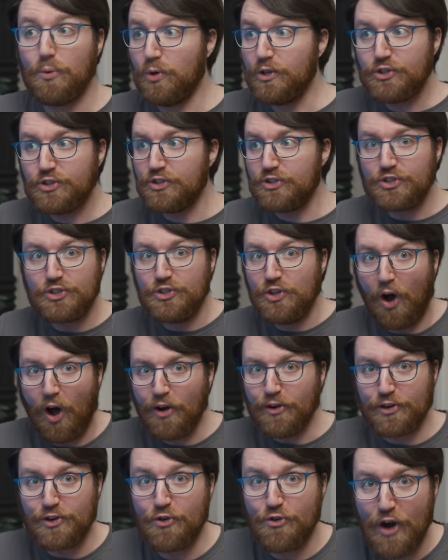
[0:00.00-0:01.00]
which is
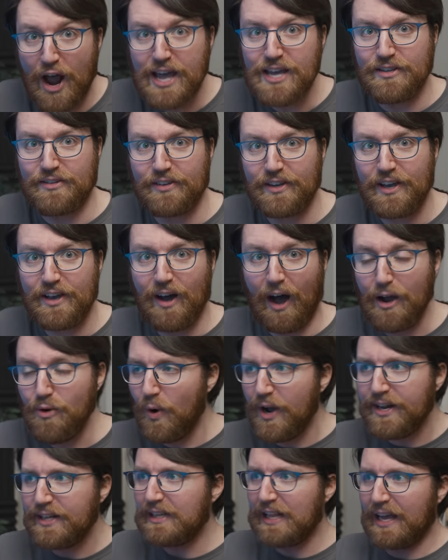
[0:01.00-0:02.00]
not great. I
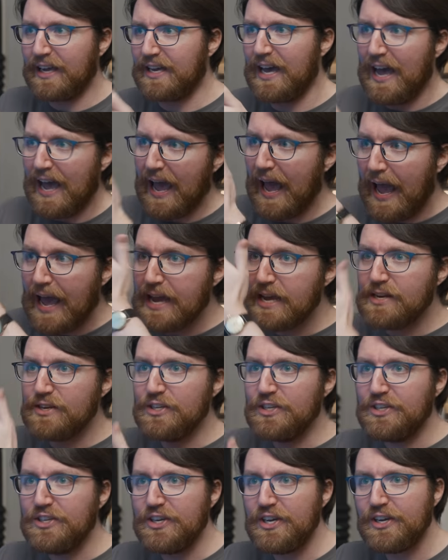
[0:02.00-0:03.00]
waited like eight
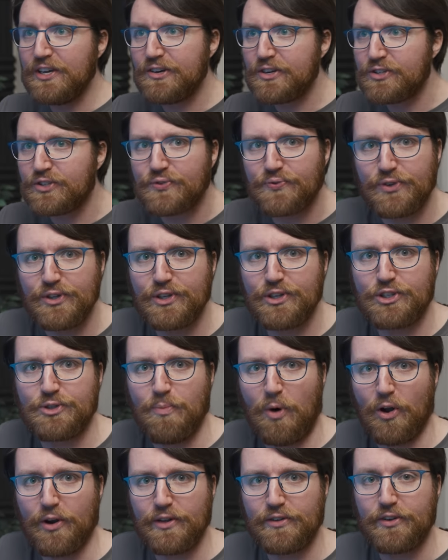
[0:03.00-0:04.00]
years for this
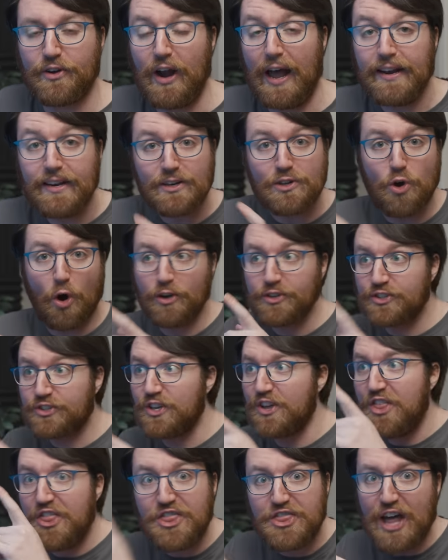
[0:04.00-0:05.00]
monitor and it costs
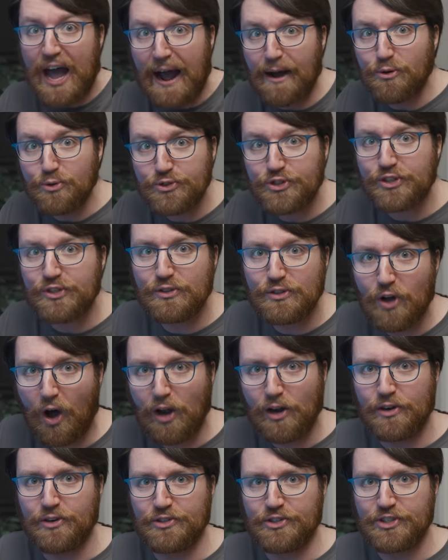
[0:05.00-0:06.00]
a thousand
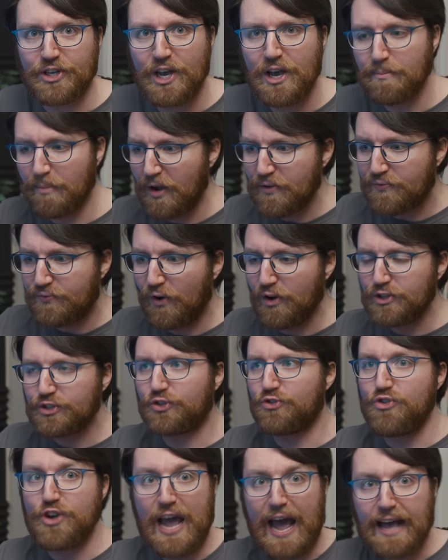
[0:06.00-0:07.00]
dollars. My
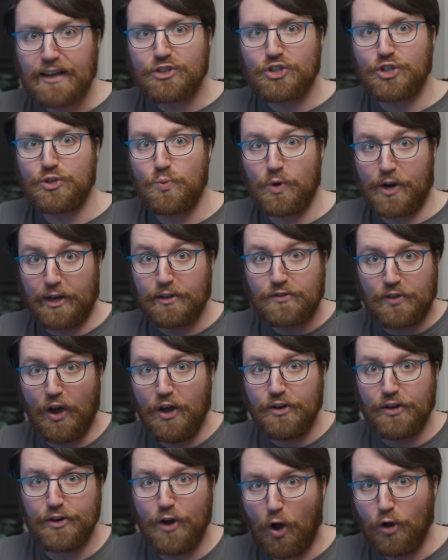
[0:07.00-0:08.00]
first reaction when I
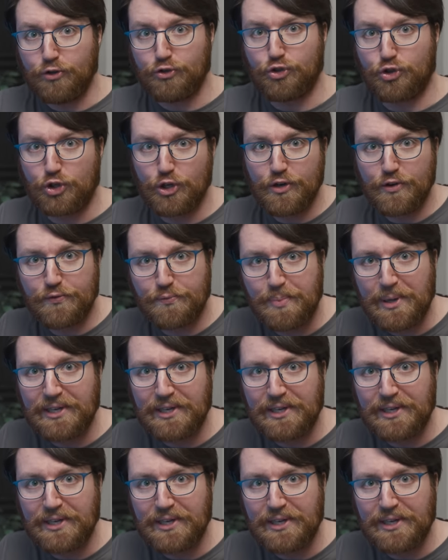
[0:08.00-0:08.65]
turned it on should have